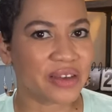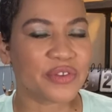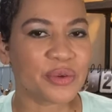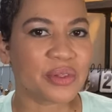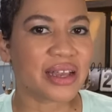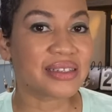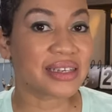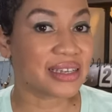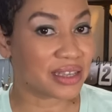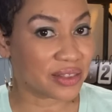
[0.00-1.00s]
If you liked
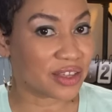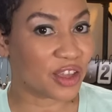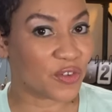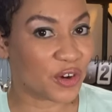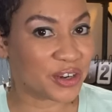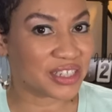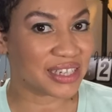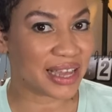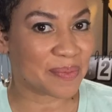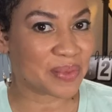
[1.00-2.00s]
anything you've heard
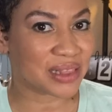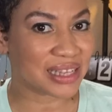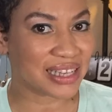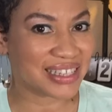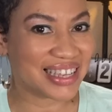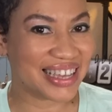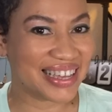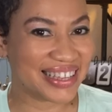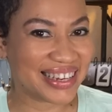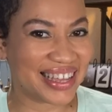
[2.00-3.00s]
today, please
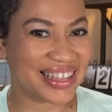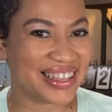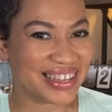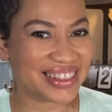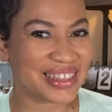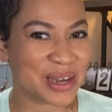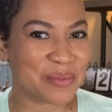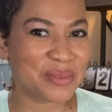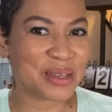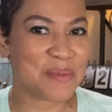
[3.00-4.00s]
hit the
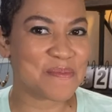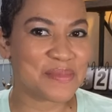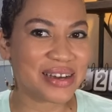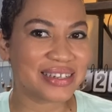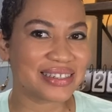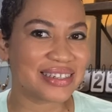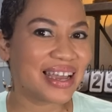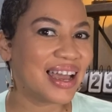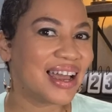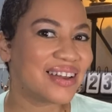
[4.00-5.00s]
thumbs up button.
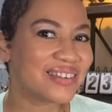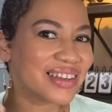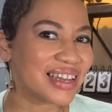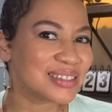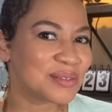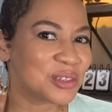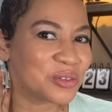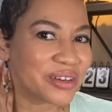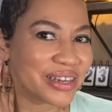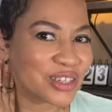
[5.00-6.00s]
I've got some new
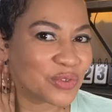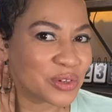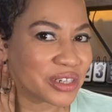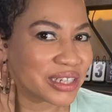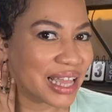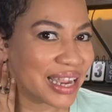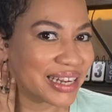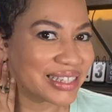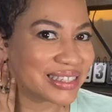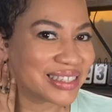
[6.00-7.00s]
earrings for the
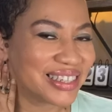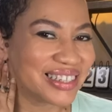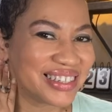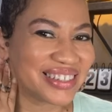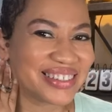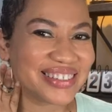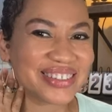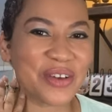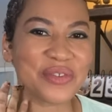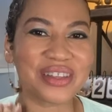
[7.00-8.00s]
ladies.
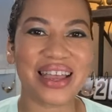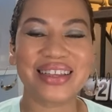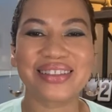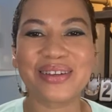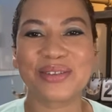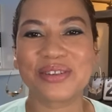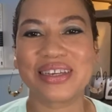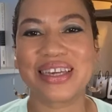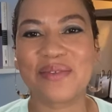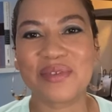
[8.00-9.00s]
So if you like those, you
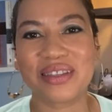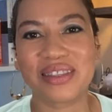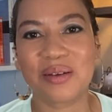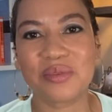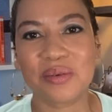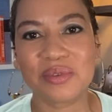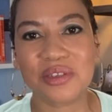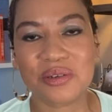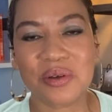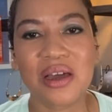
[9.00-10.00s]
can give me a thumbs up
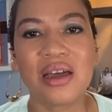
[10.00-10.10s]
too.